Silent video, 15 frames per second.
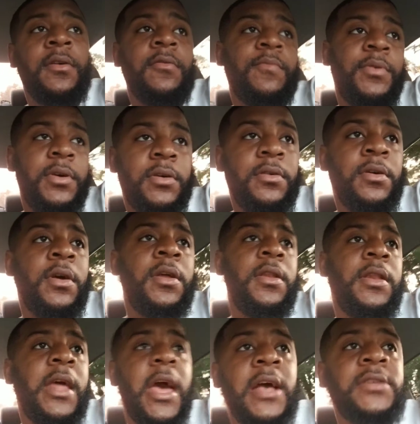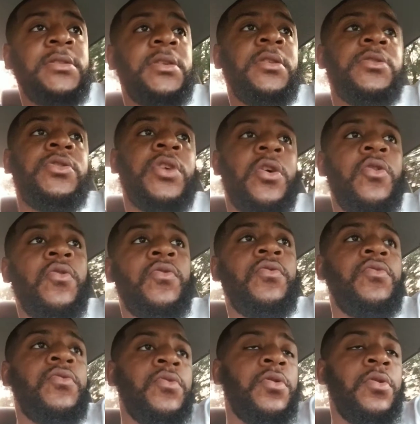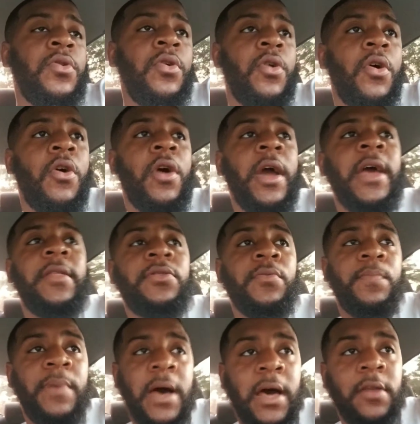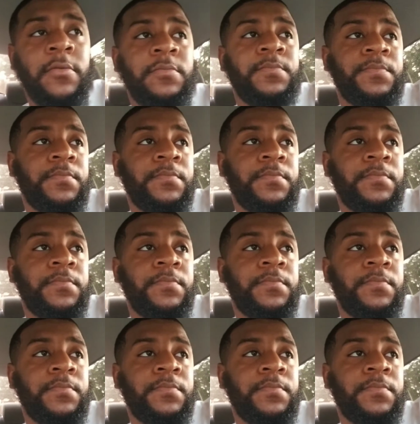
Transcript: But DAZN, the Zone are at the bottom.